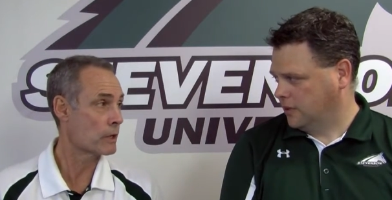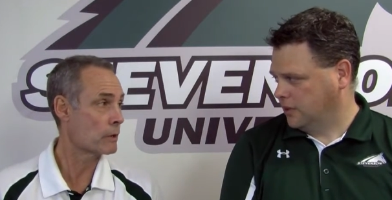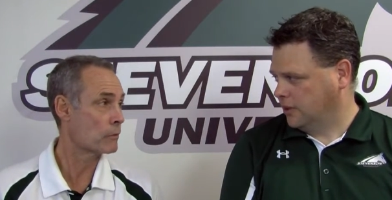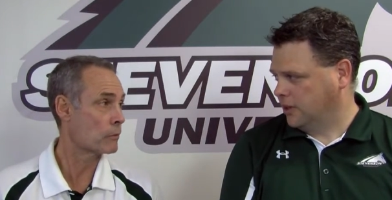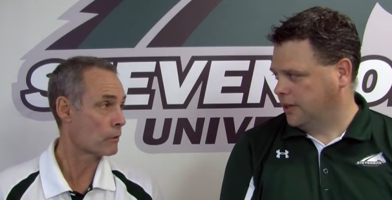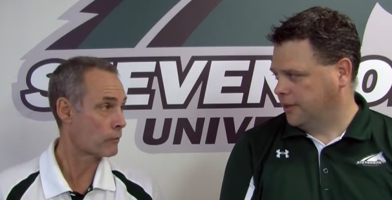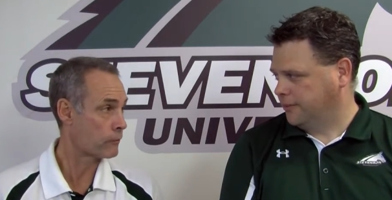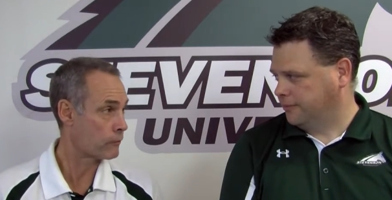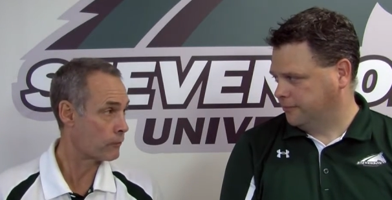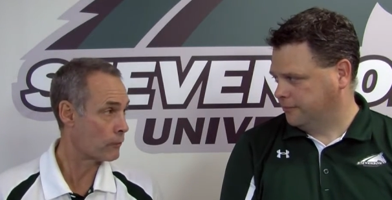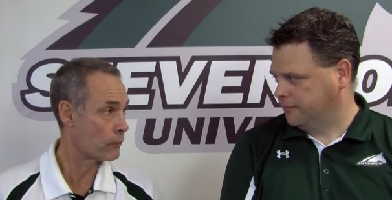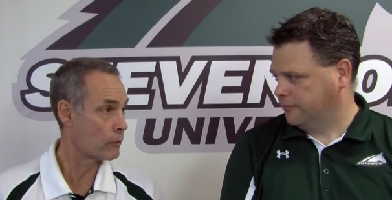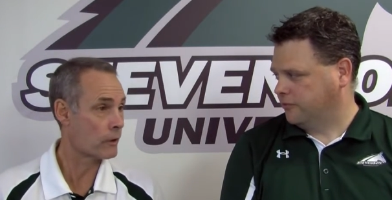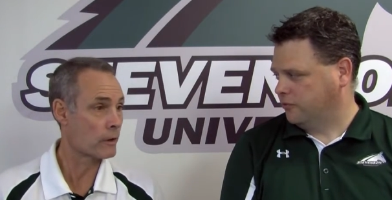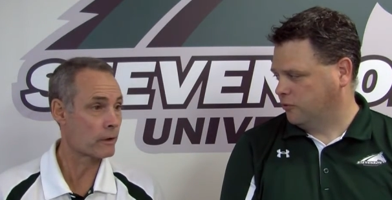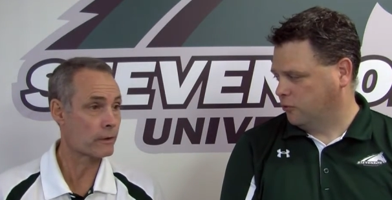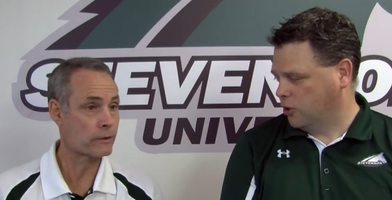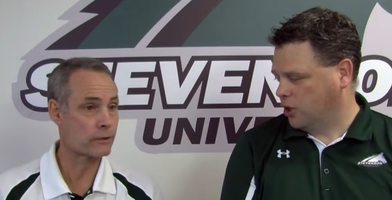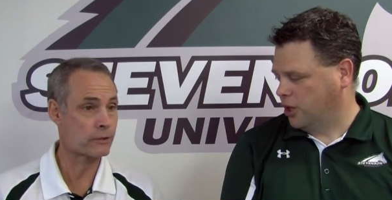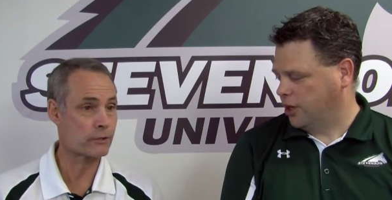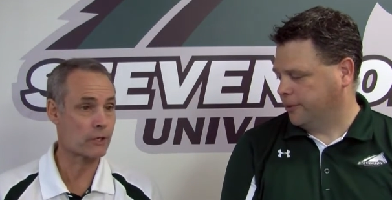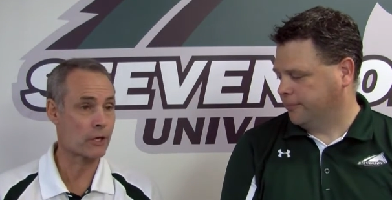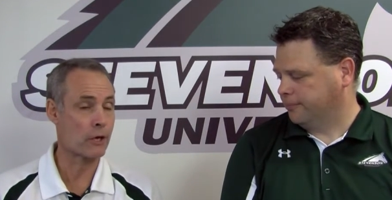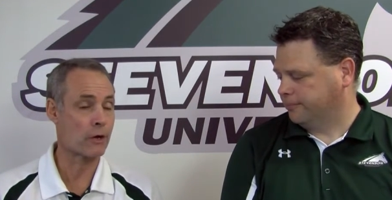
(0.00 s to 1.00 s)
Speaker 1: We yeah, were
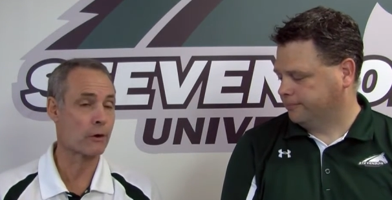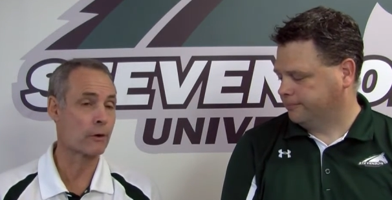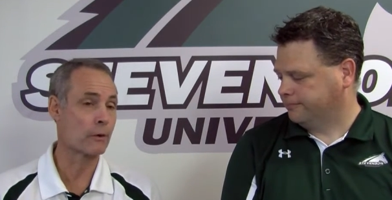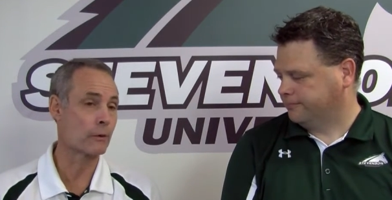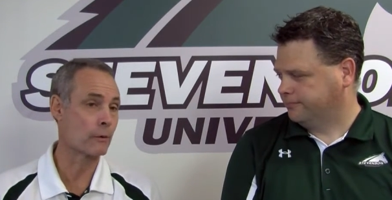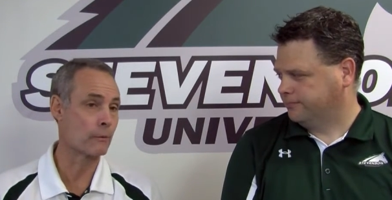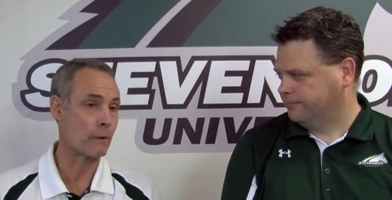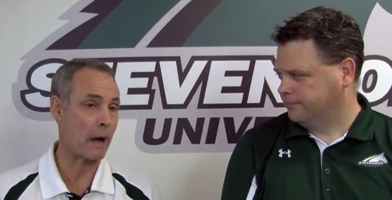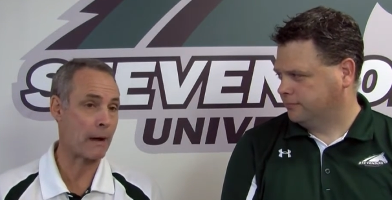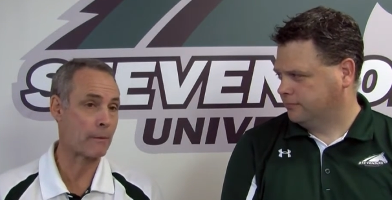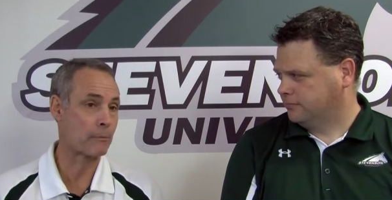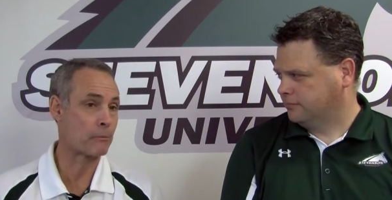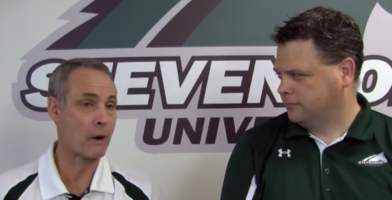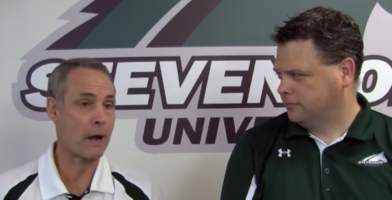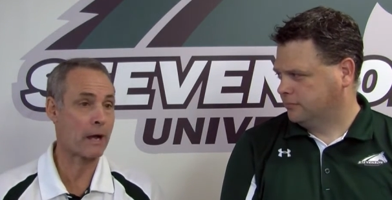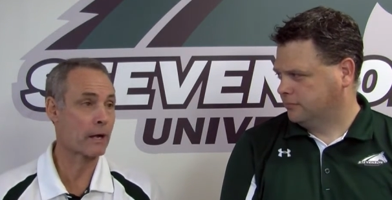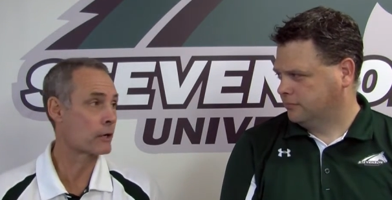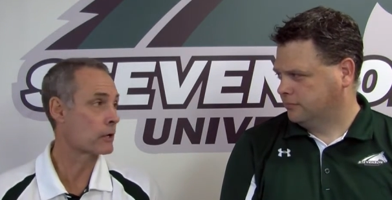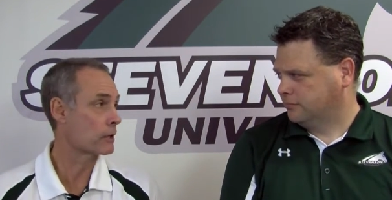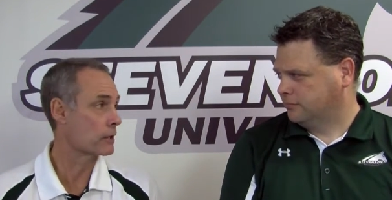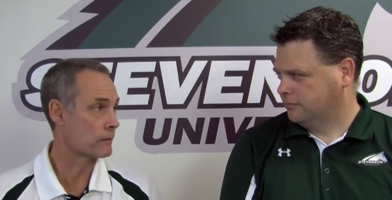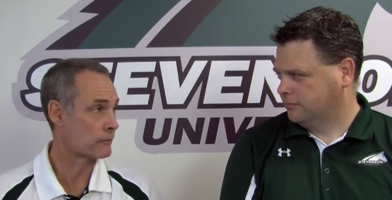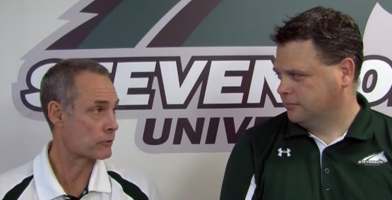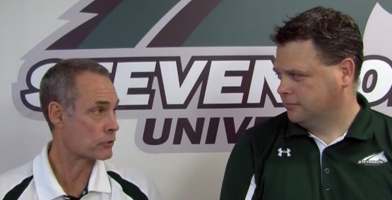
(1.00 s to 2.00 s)
fourth, right. so I
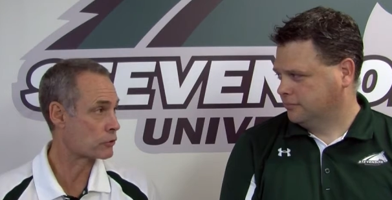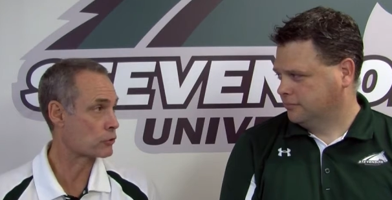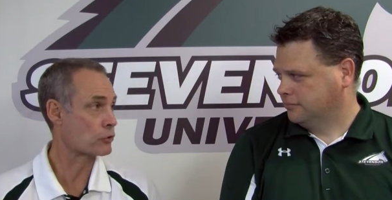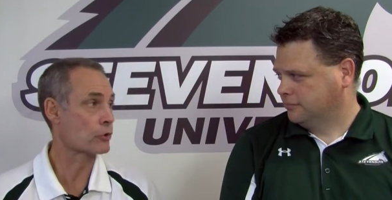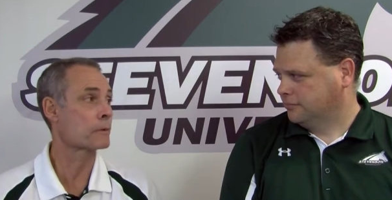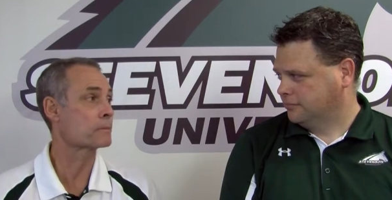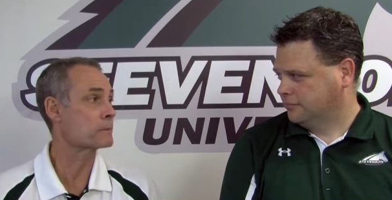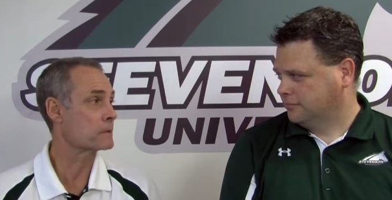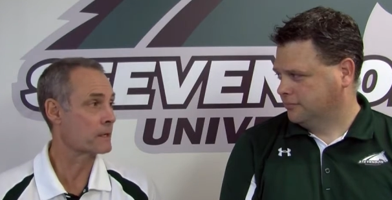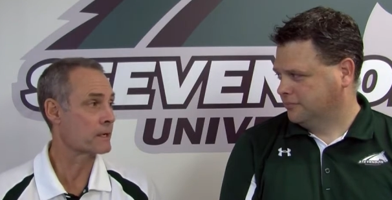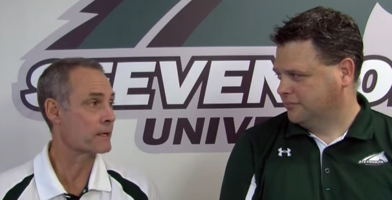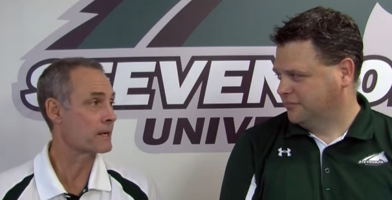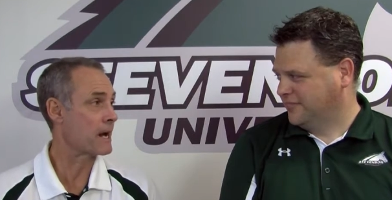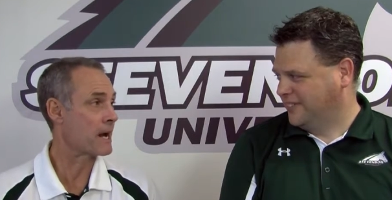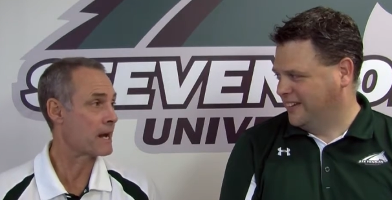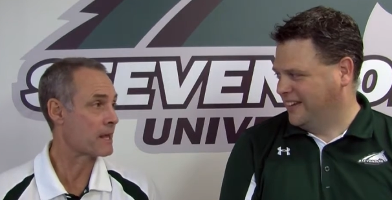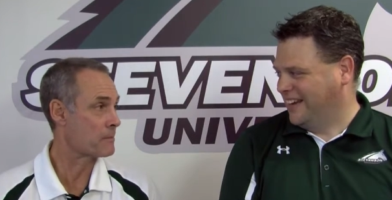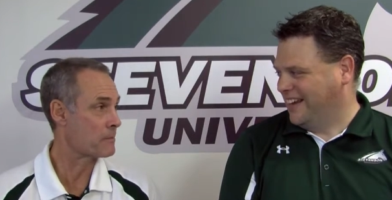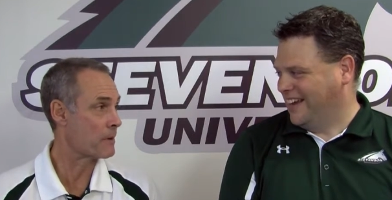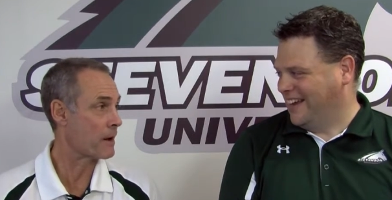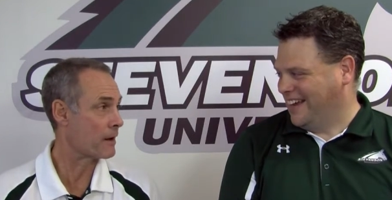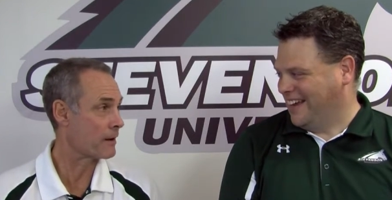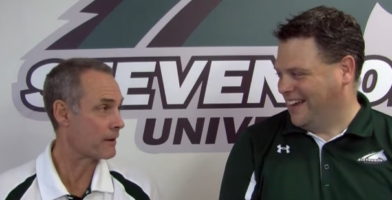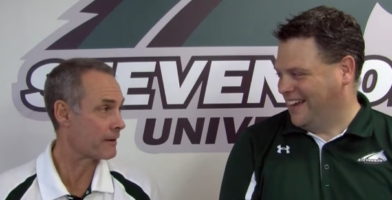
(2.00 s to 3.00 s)
probably couldn't have scripted it
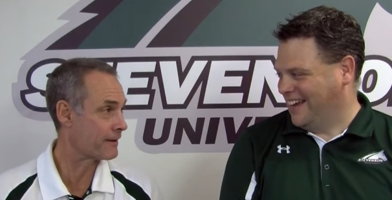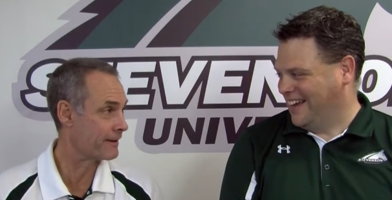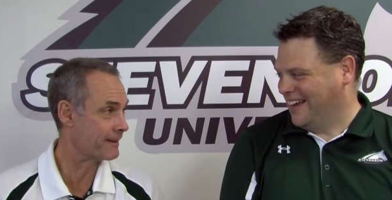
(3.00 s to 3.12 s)
any better